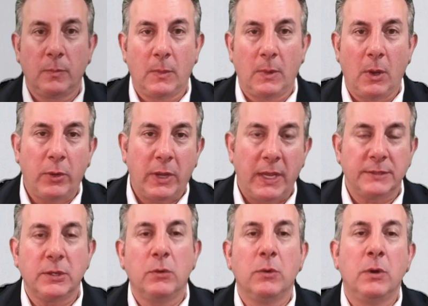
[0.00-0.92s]
Okay,
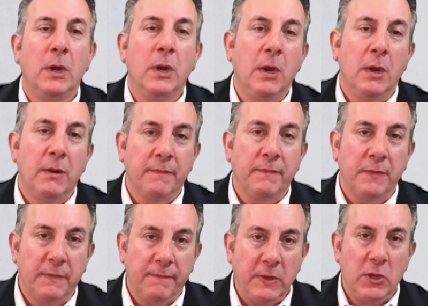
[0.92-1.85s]
so for the
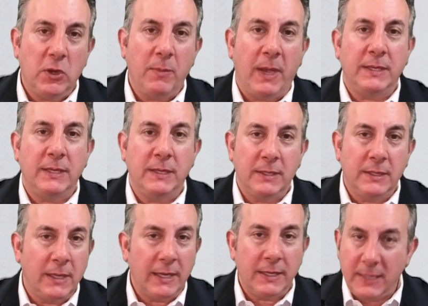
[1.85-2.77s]
film, I didn't
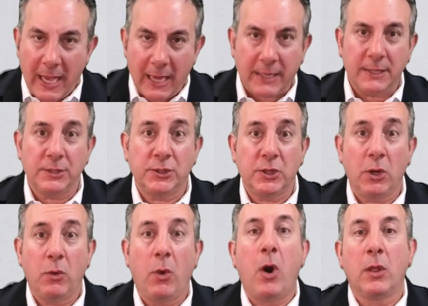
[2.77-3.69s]
I did not get to show
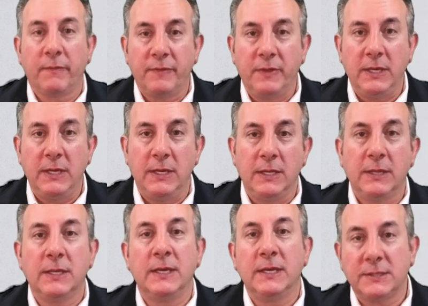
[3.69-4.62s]
all of the the
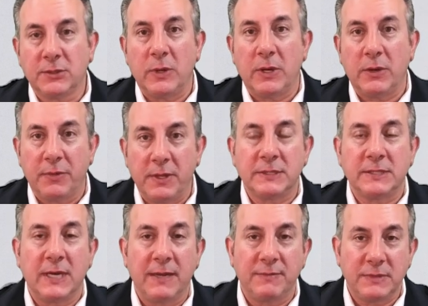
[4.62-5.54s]
history or things that
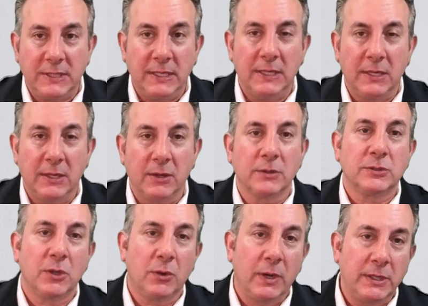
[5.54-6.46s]
I've seen here,
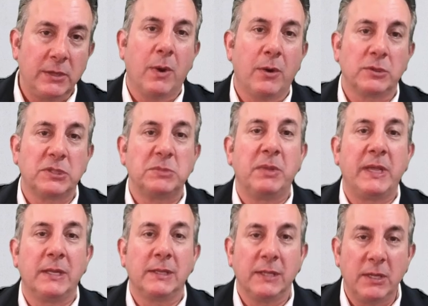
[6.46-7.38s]
so I did want to explain
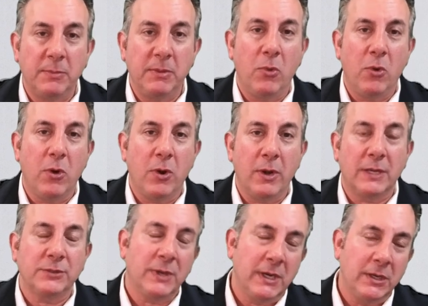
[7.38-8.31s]
a little bit more, and I'll
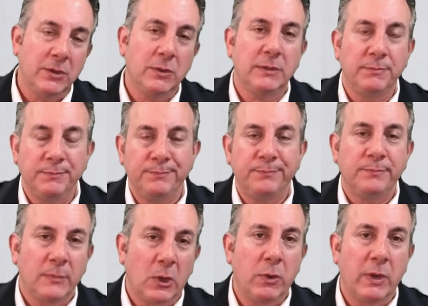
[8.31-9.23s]
try to do it
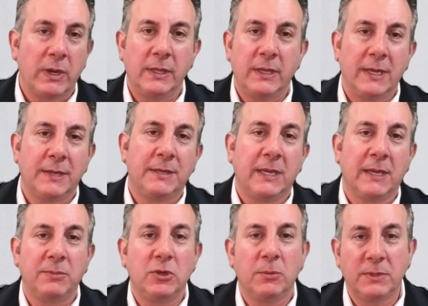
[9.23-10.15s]
quickly and not take
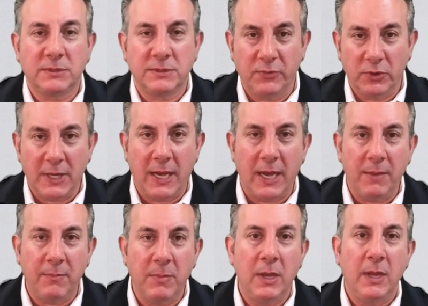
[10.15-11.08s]
up too much of your
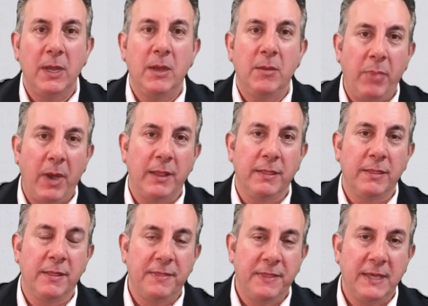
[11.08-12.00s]
time. But
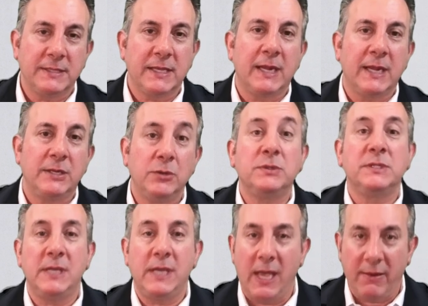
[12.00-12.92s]
the things that I do
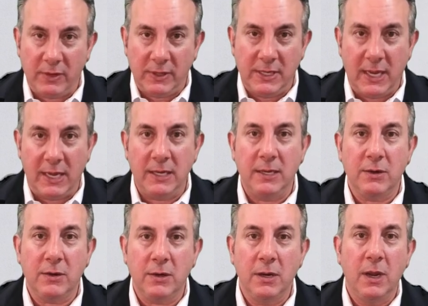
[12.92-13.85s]
see every day
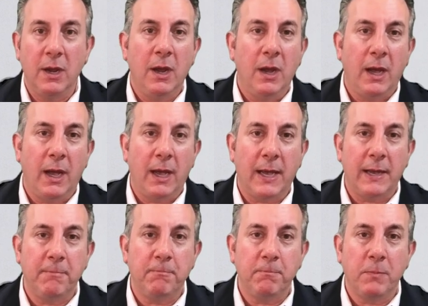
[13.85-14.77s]
here
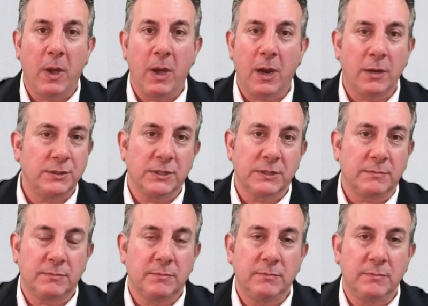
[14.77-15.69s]
um, are just
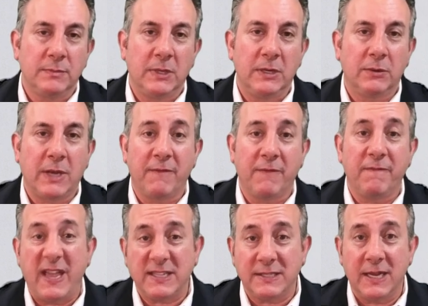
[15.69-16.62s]
you know kind of
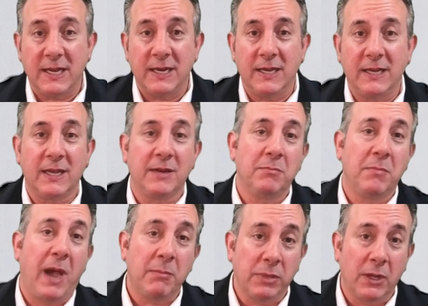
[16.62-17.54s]
fascinating and
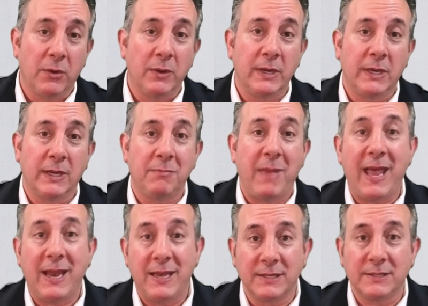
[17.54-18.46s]
mind blowing and
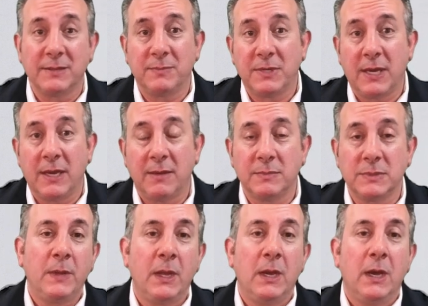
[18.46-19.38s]
maddening sometimes.
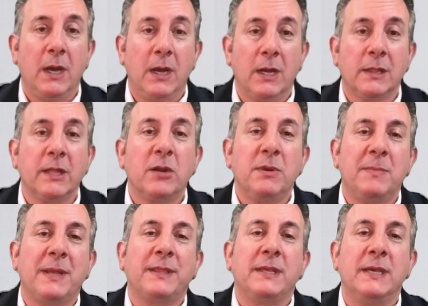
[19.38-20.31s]
A little bit
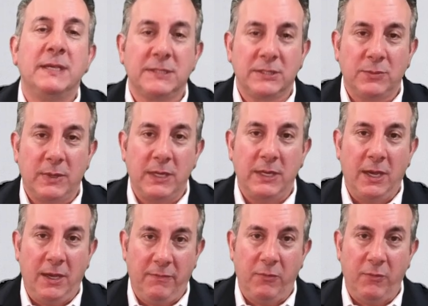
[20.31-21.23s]
about the history
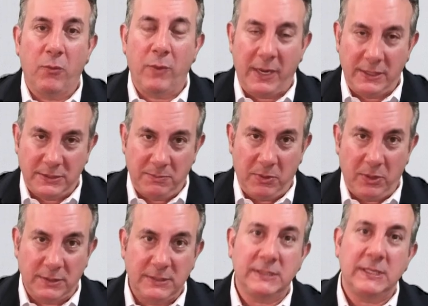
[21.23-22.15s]
of Regensburg,
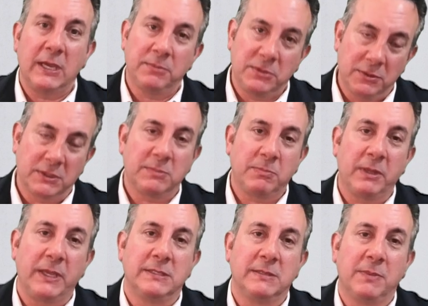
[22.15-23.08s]
because this helps to
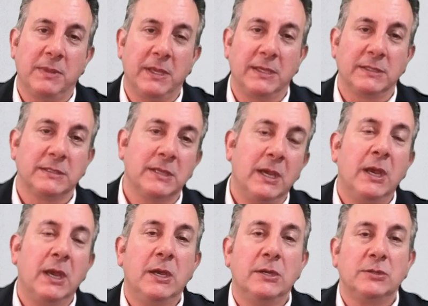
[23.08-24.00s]
explain some things.
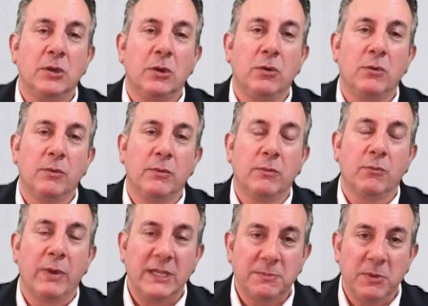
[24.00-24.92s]
So
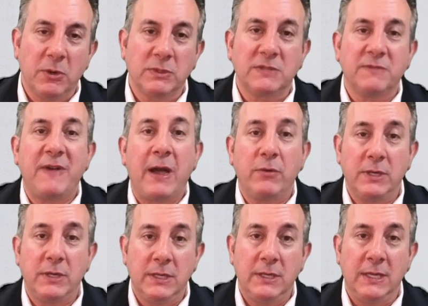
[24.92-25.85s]
Regensburg was
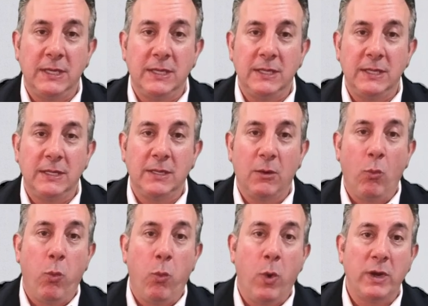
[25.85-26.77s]
founded in
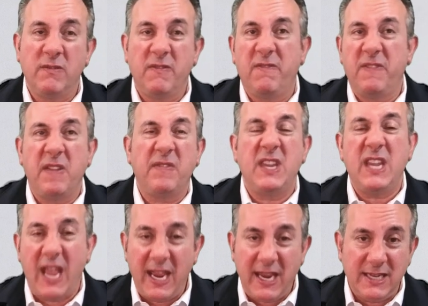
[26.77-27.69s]

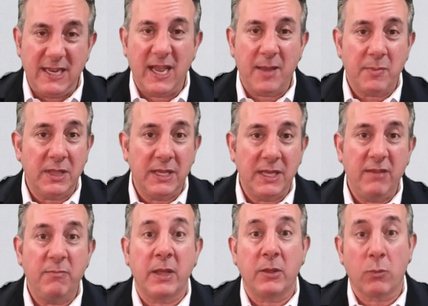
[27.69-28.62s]
150 AD, I believe,
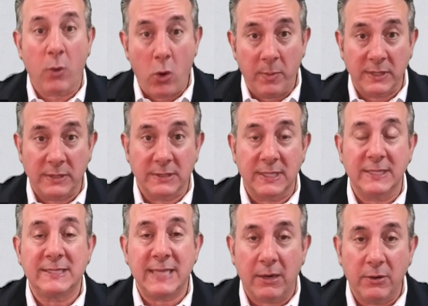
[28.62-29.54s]
by the Romans. They
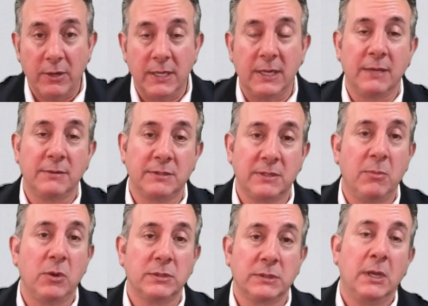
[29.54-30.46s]
settled it as the
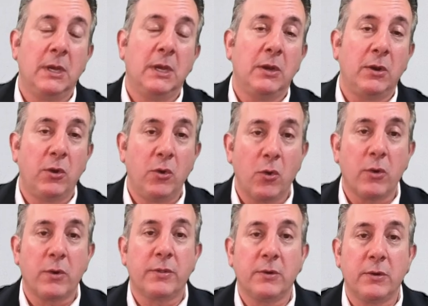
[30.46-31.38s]
most
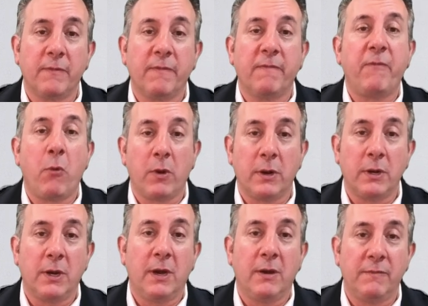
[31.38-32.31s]
northern fort
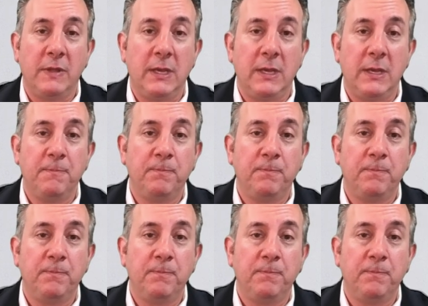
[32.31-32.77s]
of the